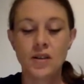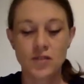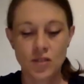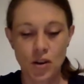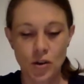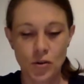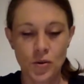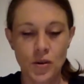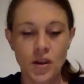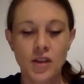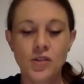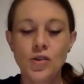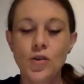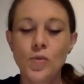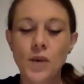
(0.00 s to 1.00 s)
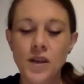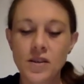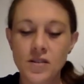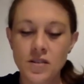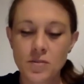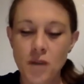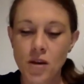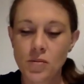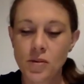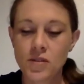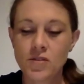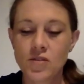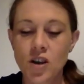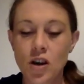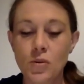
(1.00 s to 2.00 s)
So in your weakest
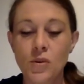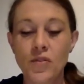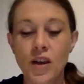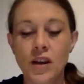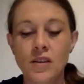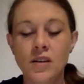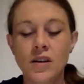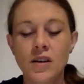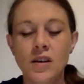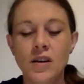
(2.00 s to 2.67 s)
moments, go within.